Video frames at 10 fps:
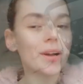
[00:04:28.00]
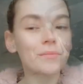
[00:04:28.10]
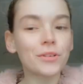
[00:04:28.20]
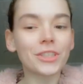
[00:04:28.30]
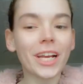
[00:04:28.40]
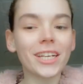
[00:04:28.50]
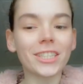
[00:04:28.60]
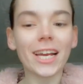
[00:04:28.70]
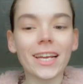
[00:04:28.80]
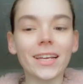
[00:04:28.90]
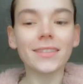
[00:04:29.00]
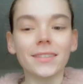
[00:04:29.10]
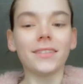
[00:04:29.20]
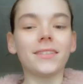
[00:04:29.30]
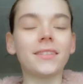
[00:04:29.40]
So I bought
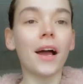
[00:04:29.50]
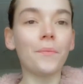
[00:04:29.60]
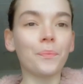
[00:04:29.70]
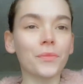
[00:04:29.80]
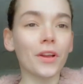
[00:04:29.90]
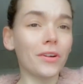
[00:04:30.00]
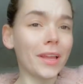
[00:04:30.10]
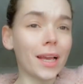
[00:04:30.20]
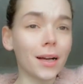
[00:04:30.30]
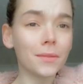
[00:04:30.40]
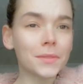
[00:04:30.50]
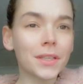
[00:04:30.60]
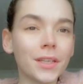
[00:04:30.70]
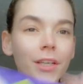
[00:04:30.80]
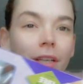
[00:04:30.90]
JJ some, got hiccups,
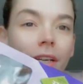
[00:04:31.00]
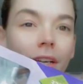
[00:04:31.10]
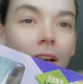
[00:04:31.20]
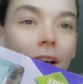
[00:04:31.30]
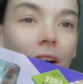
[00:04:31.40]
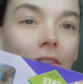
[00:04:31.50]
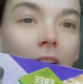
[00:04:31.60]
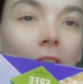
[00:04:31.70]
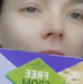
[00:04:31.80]
of her